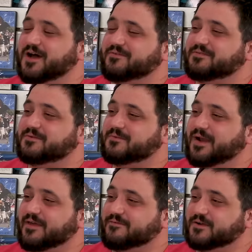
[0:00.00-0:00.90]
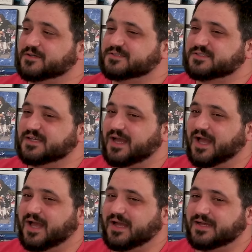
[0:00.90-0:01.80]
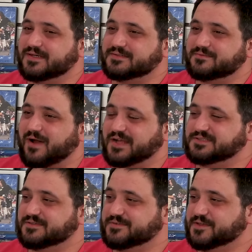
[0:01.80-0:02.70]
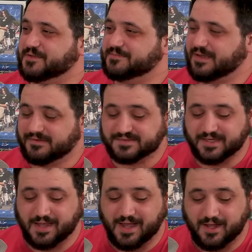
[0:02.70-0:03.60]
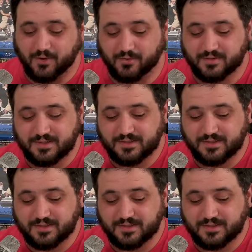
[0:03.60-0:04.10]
off when I first watched the film. I was like, oh,